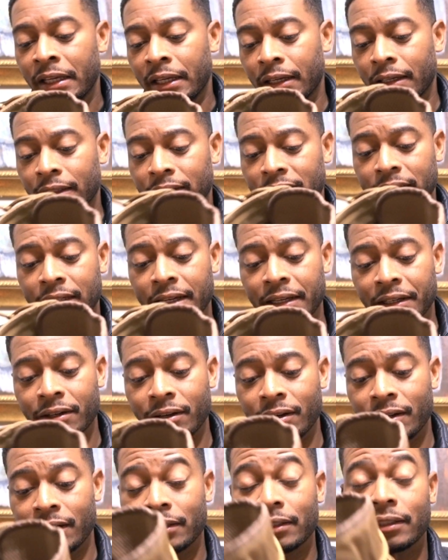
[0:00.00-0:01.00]
And thank
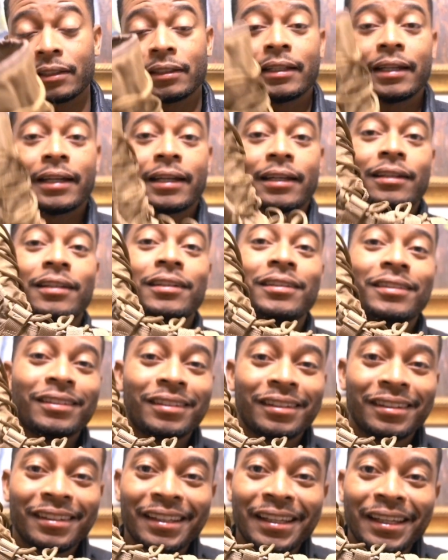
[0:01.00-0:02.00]
God I did
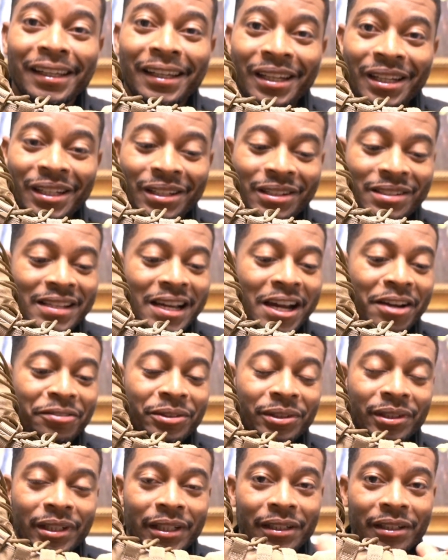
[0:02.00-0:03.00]
that, because
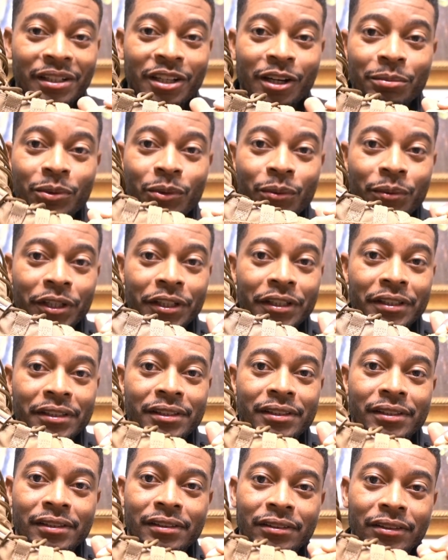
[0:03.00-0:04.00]
after like a couple
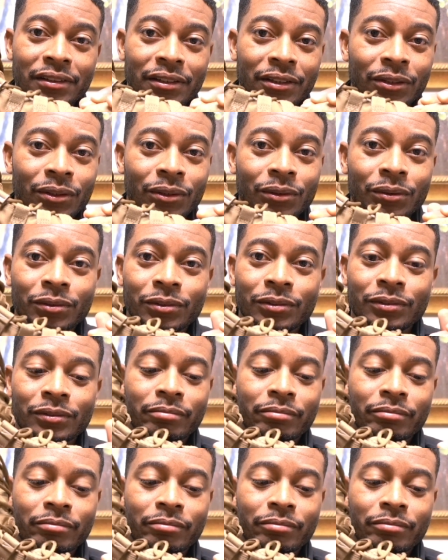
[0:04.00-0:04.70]
weeks, you know,